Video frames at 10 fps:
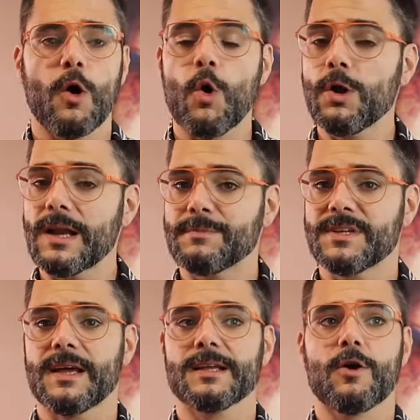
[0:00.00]
All
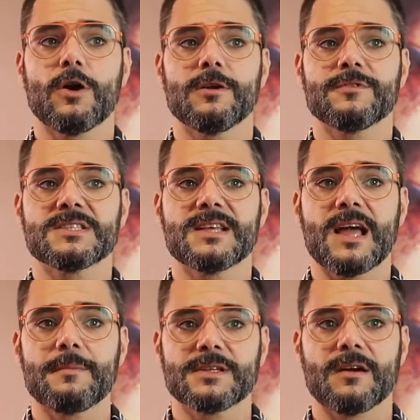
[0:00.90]
MTL coil of this
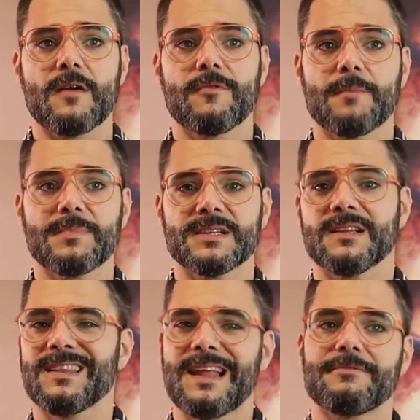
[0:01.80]
diameter are
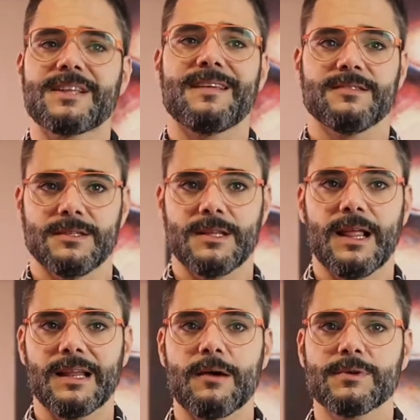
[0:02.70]
wrapped left-handed,
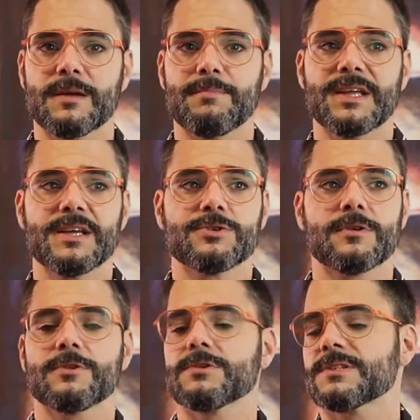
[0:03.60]
allowing the application
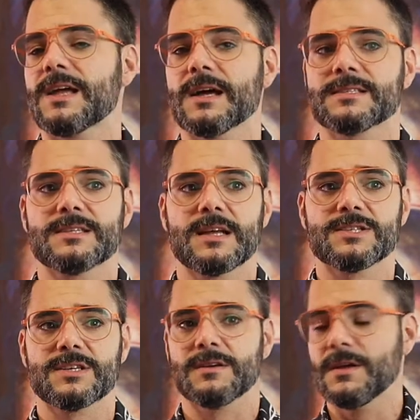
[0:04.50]
on those tanks
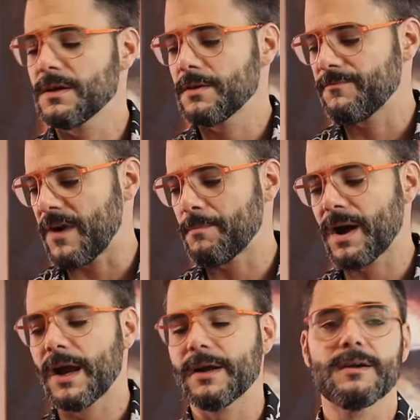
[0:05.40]
such as
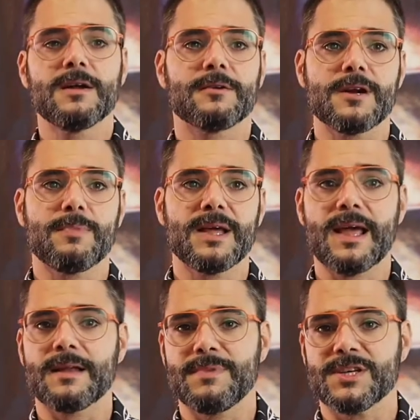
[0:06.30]
Vampire, Replay
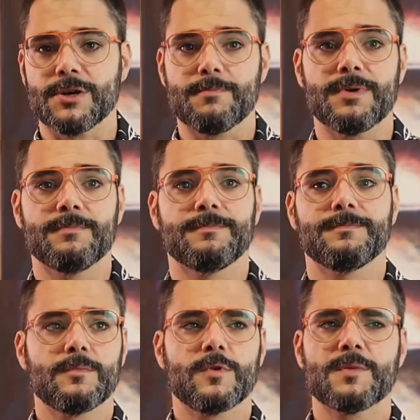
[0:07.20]
and Bishop.
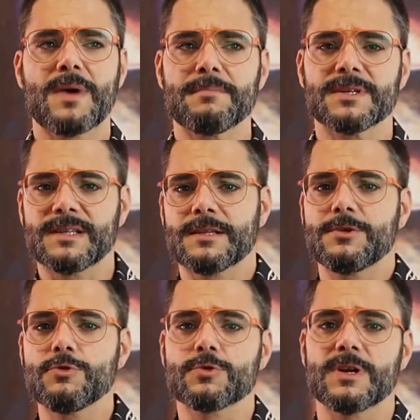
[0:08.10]
Remember that
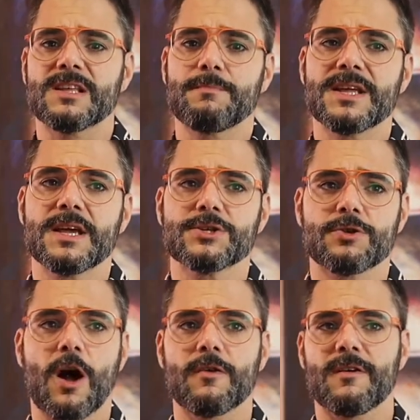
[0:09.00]
usually the application
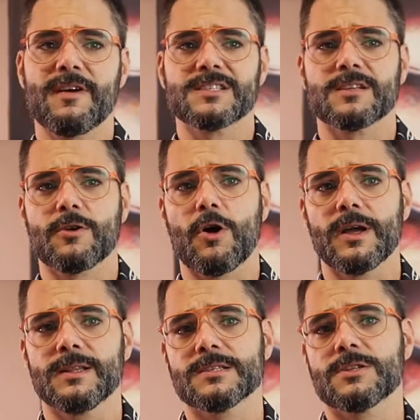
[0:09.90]
of a reset
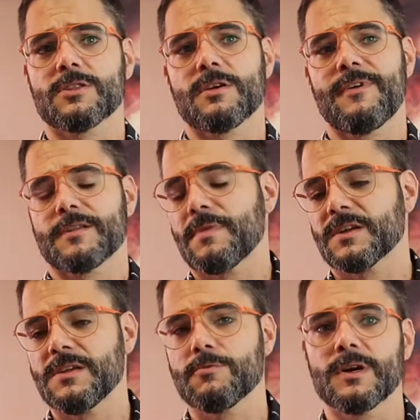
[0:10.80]
coil does not affect
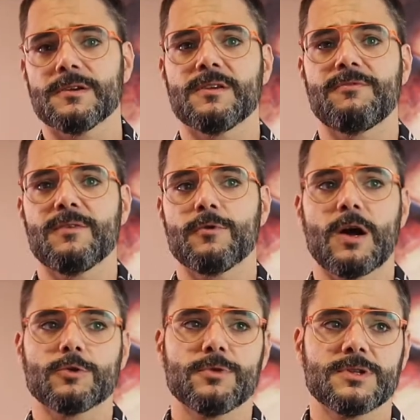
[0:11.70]
particularly the flavor
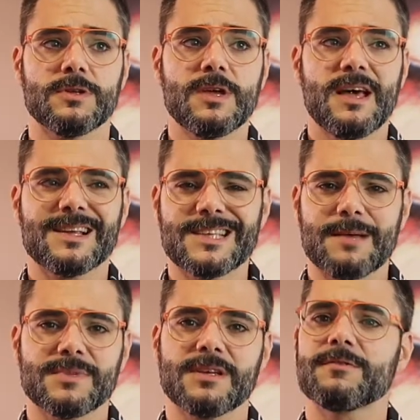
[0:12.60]
output,
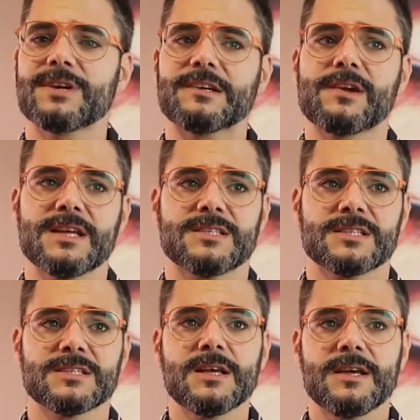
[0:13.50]
except in rare
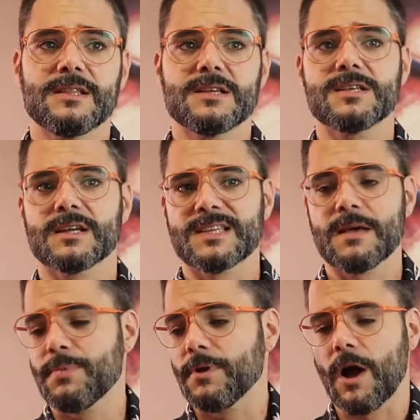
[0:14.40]
cases. It is the
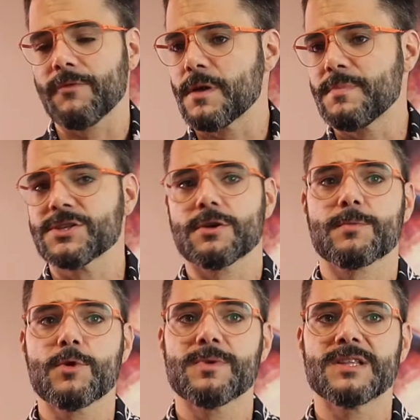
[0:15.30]
example of the Bishop
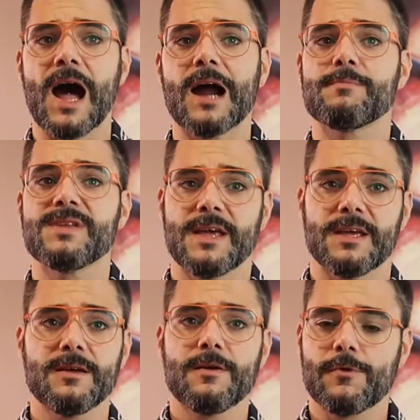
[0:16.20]
Cubed
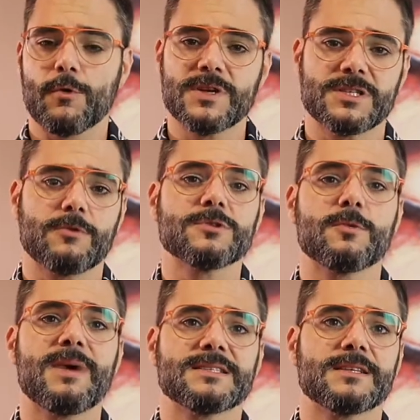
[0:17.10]
RBA, for which a
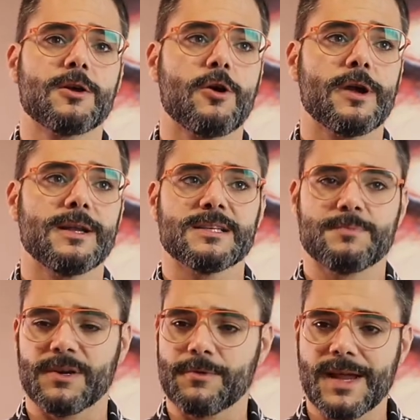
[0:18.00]
customized coil has
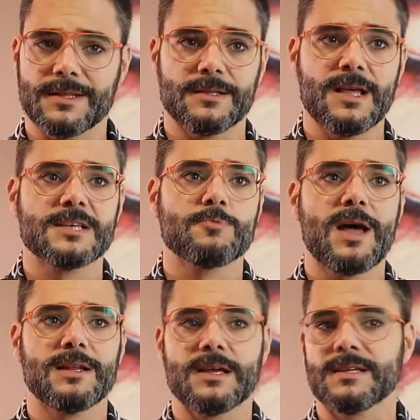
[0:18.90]
been created, as
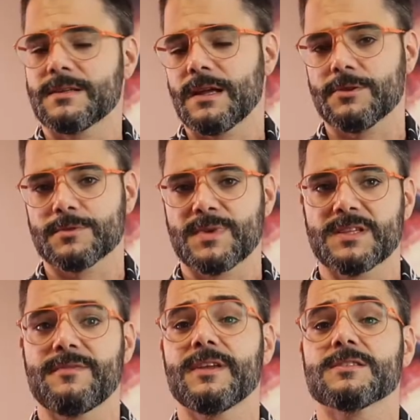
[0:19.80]
well as in other
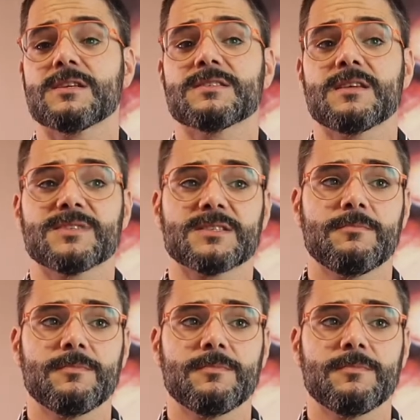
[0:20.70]
specific systems.